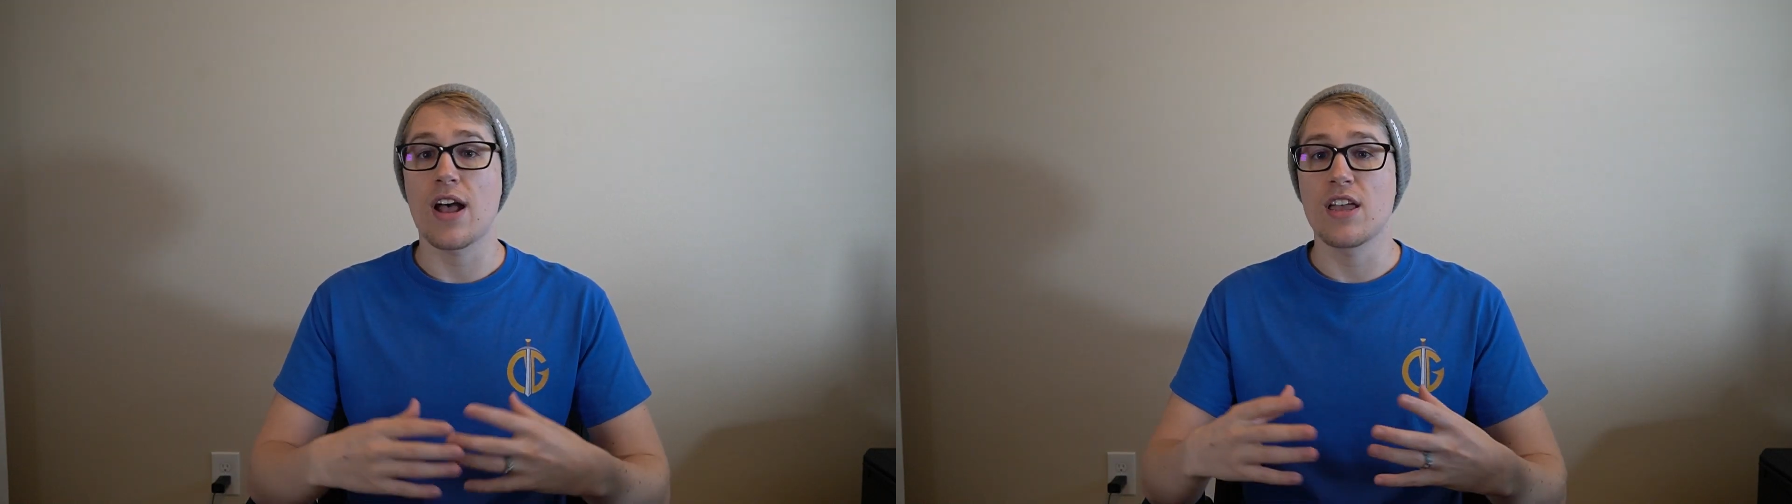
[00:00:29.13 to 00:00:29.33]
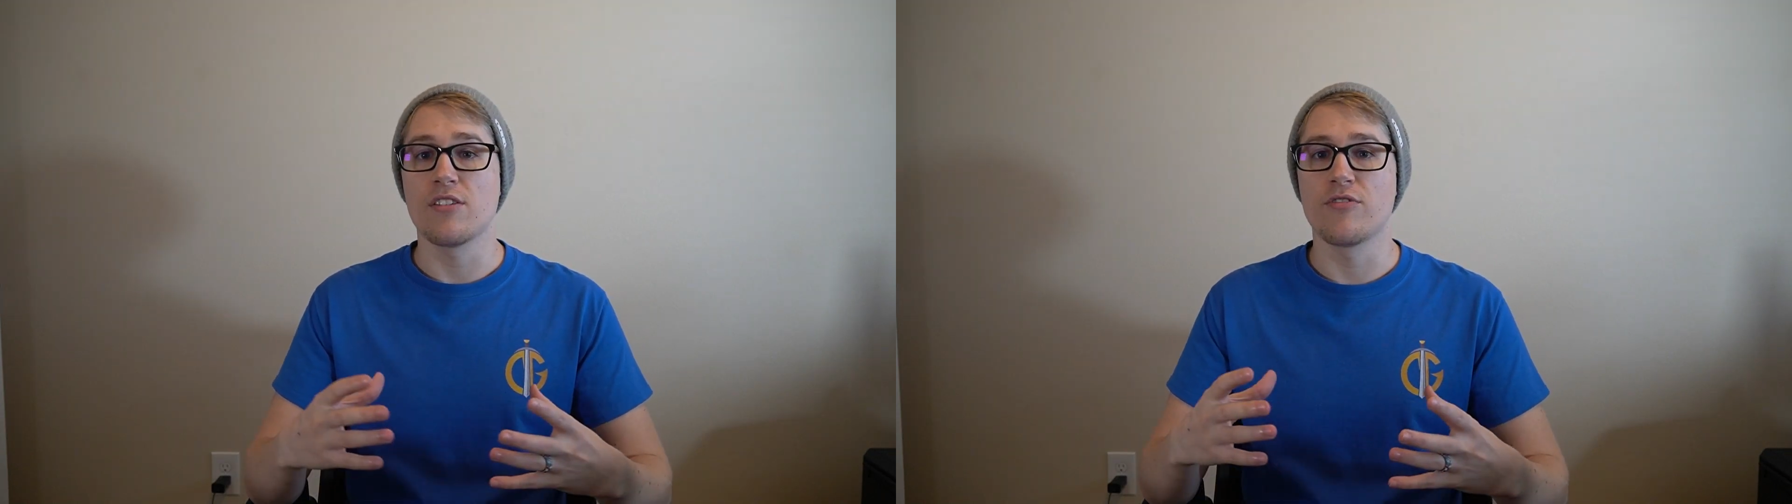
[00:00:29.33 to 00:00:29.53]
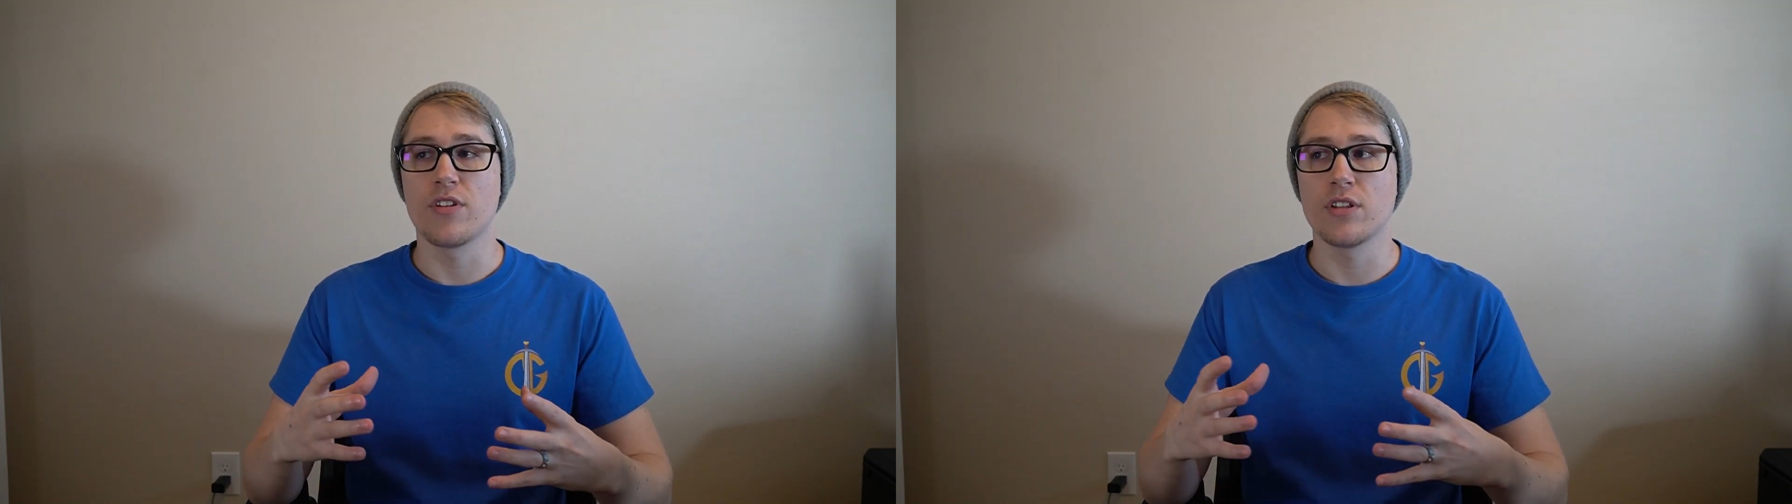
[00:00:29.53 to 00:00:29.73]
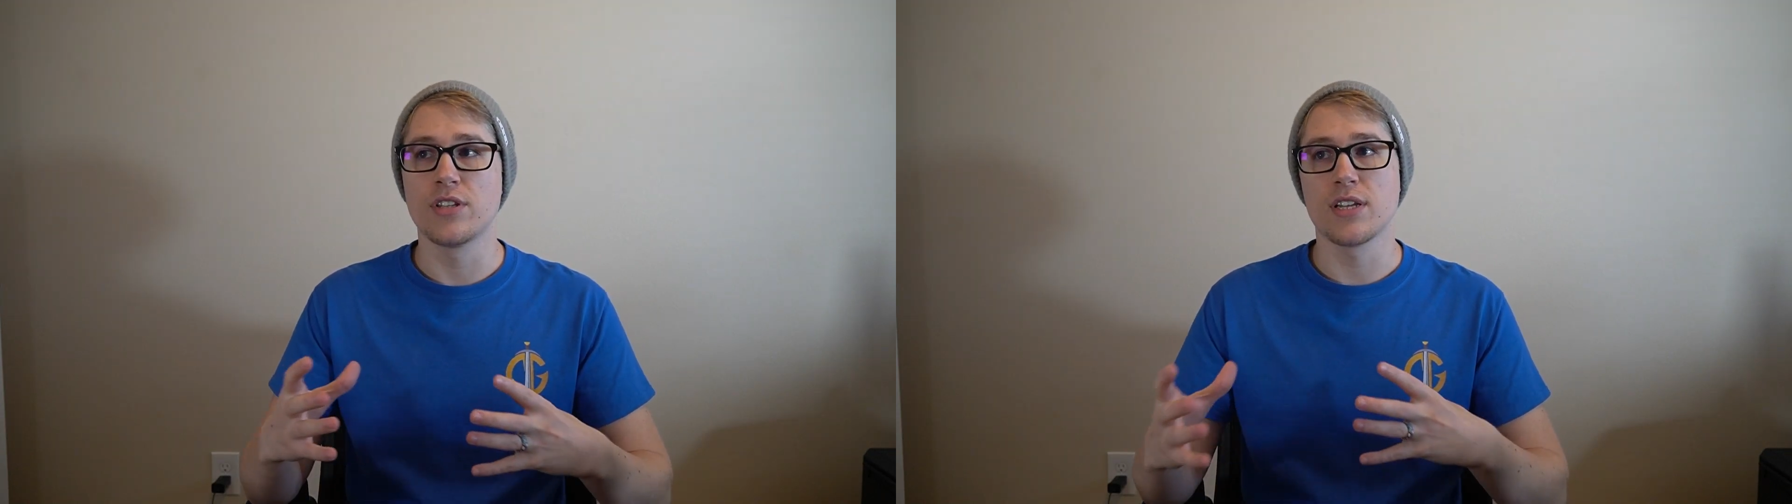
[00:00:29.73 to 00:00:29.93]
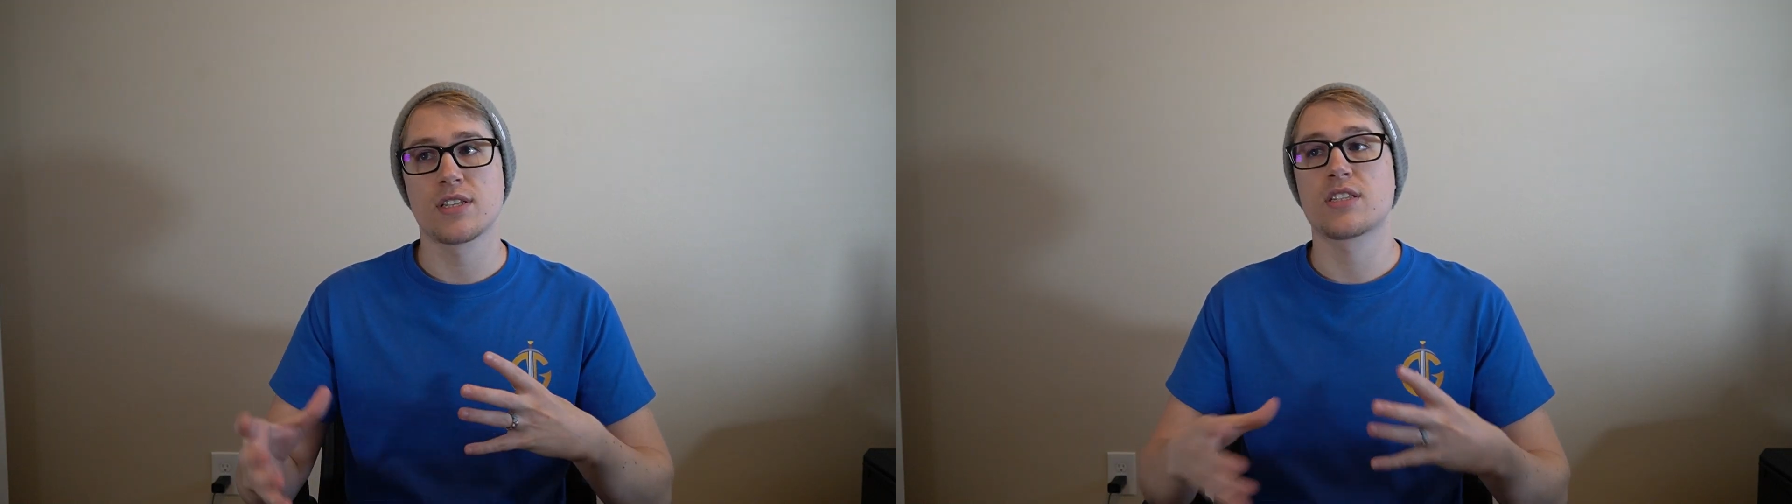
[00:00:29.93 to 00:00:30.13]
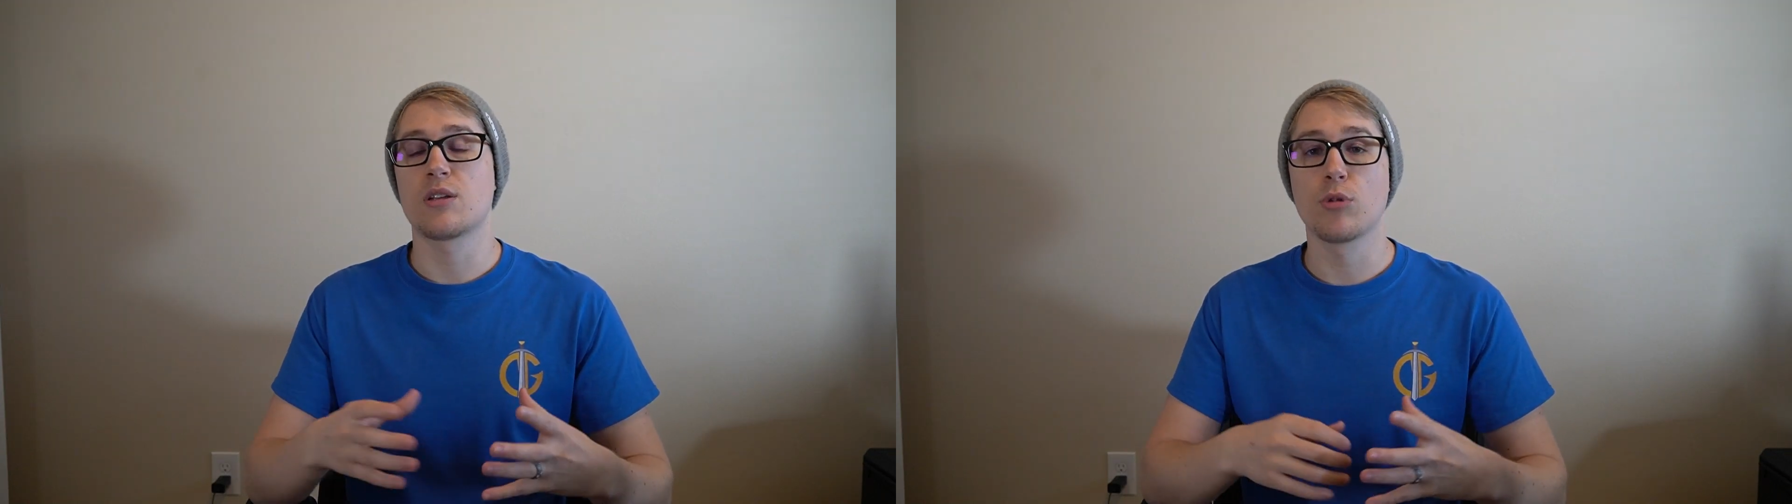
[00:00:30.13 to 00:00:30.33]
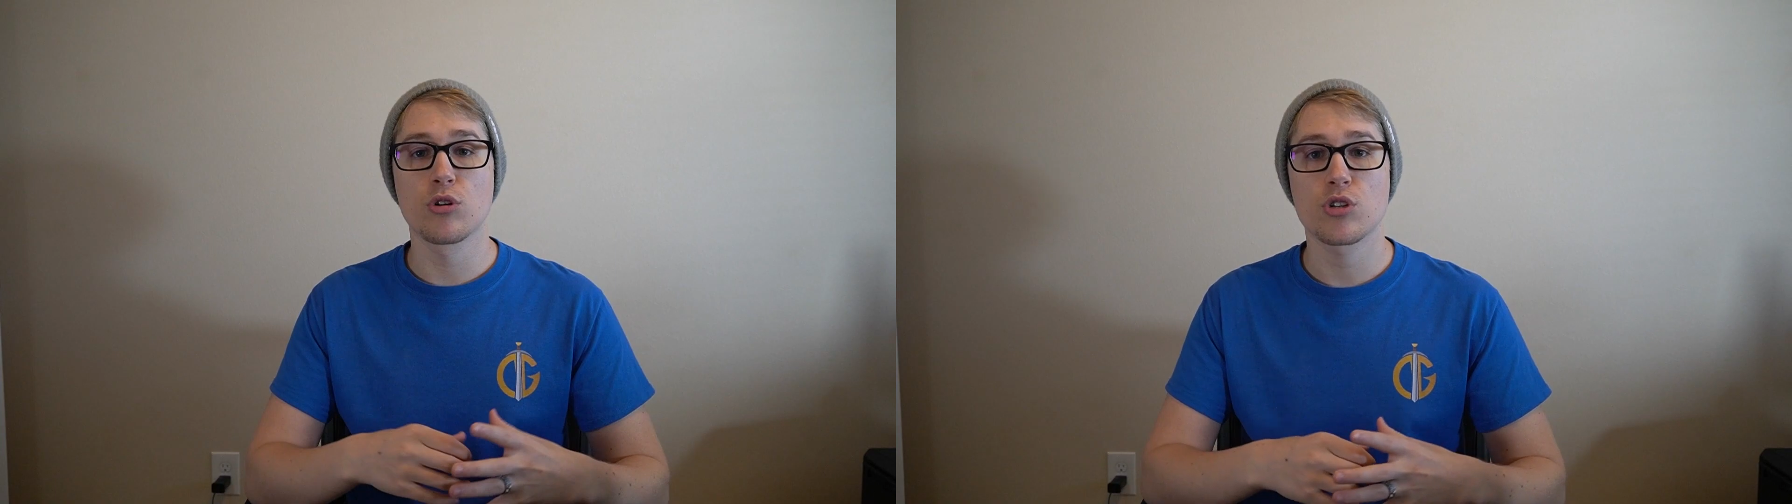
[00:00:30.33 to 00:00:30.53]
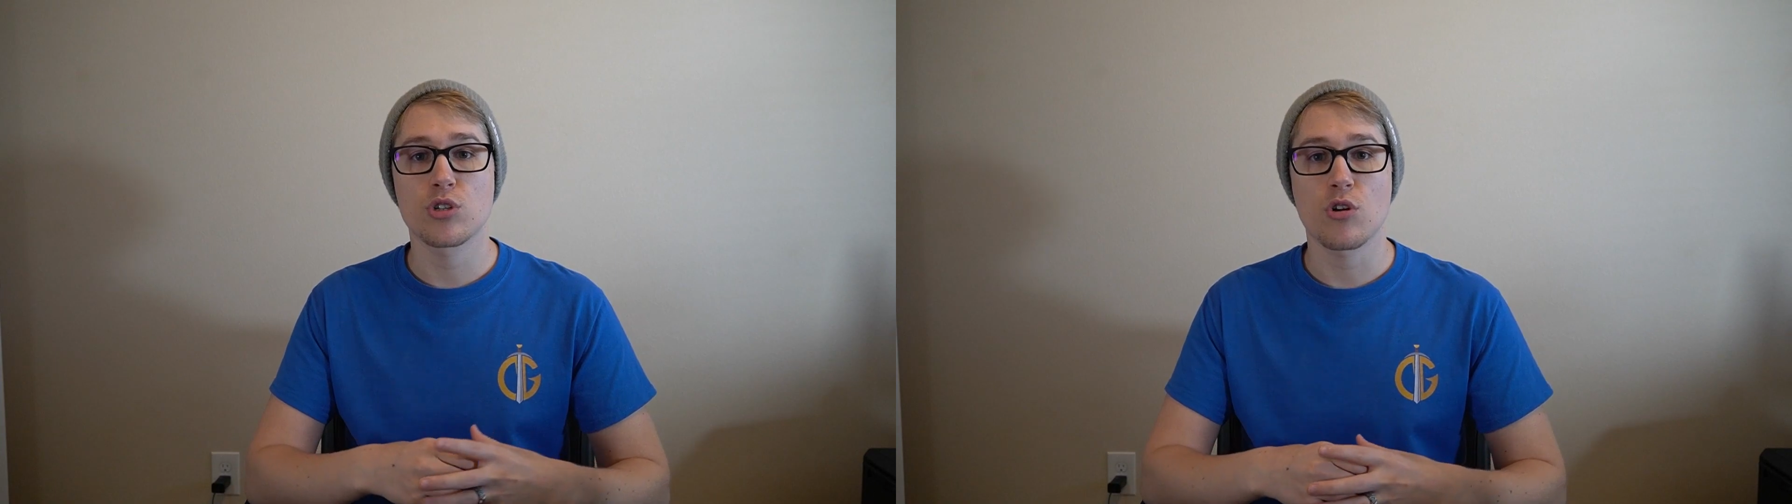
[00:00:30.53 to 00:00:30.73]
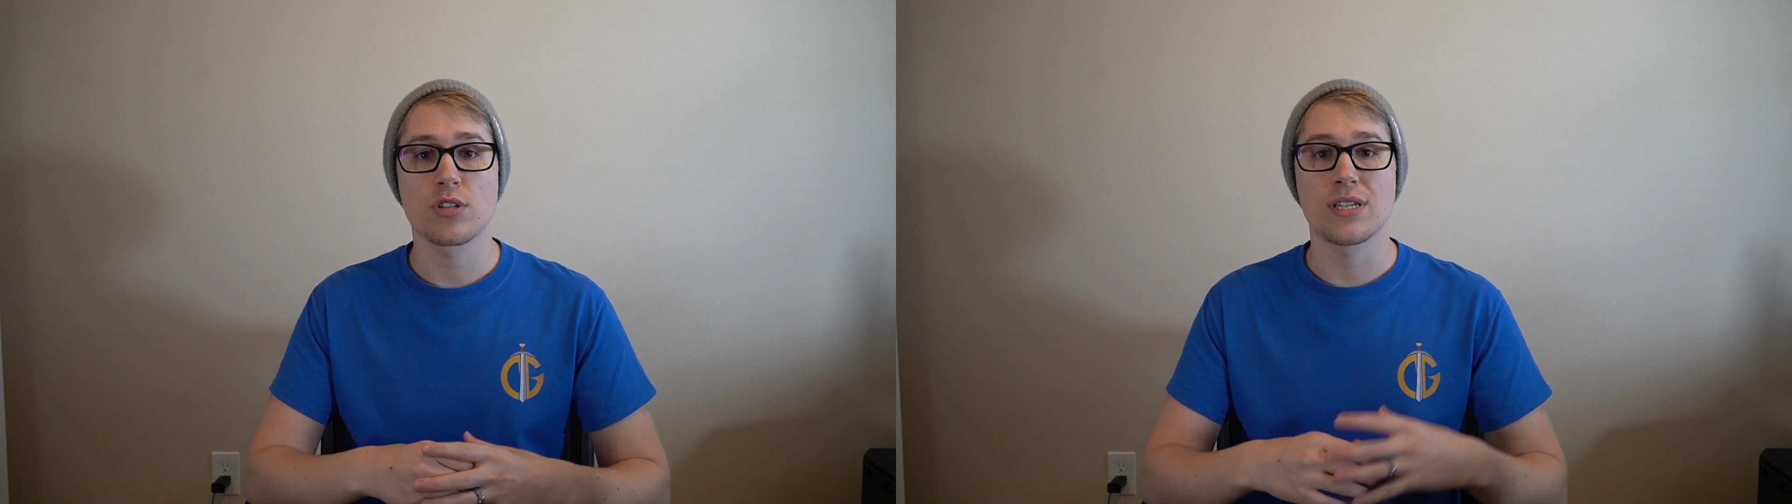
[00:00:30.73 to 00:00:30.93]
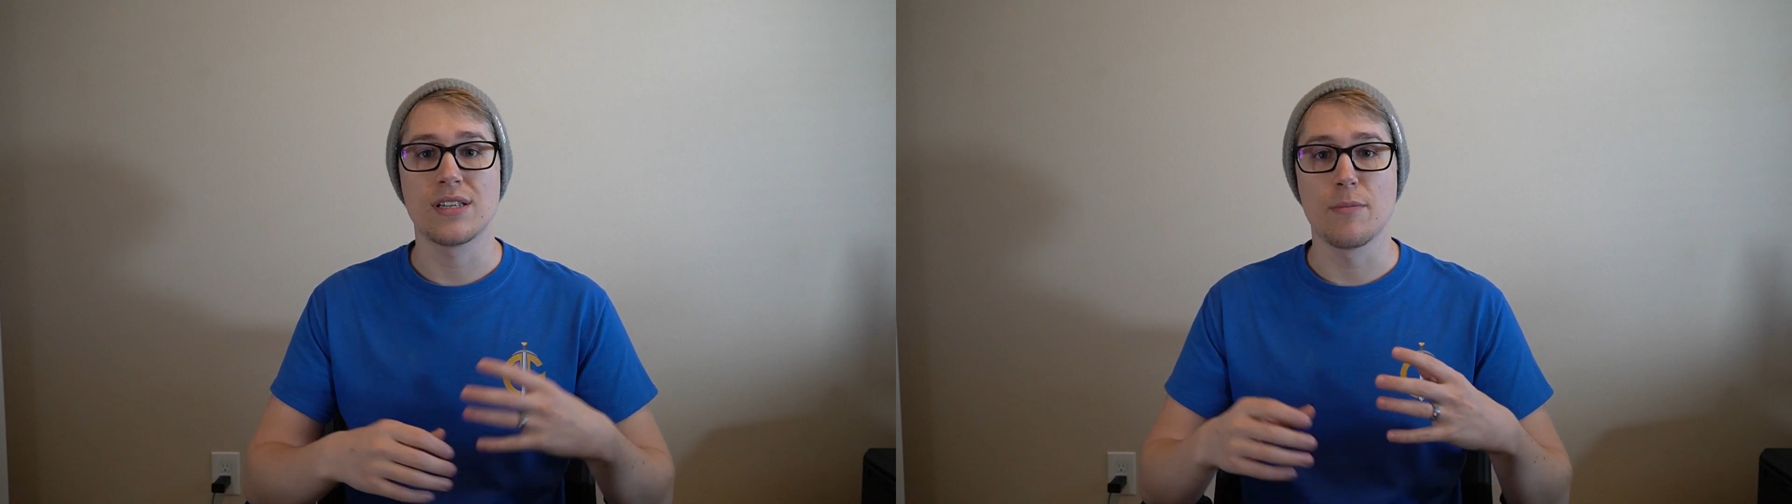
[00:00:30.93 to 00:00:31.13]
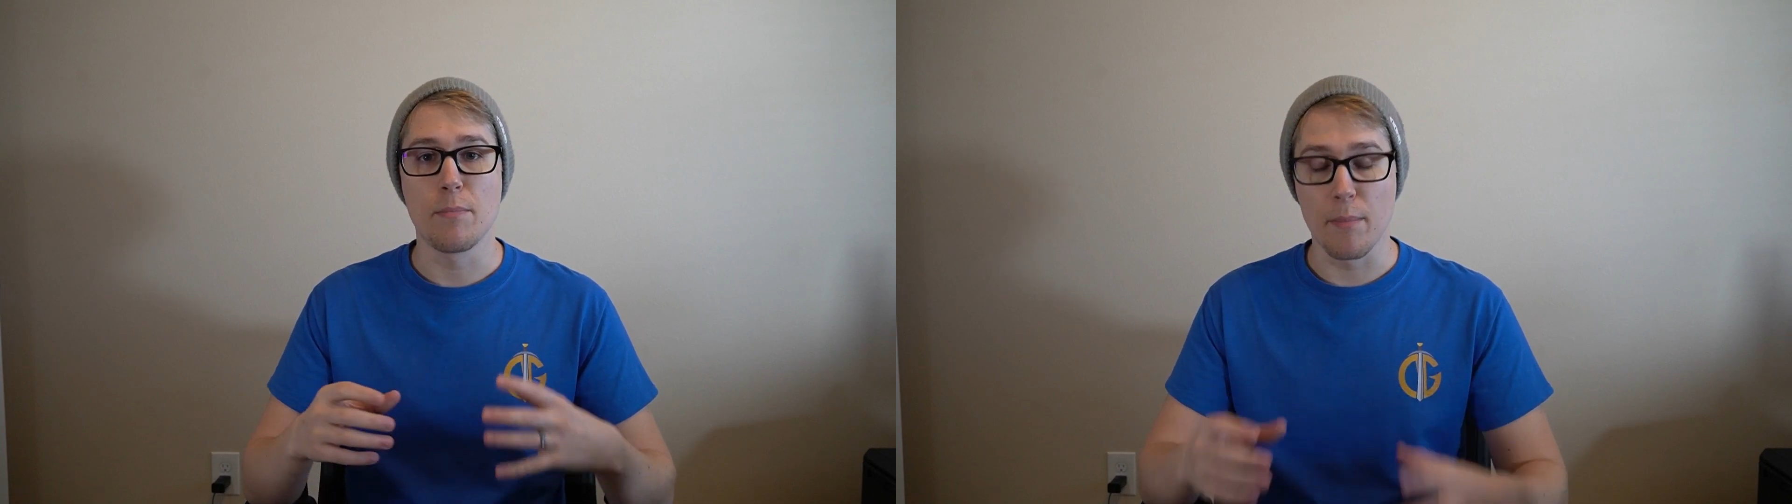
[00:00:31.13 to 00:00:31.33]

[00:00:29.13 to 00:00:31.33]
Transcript: I have done similar starts into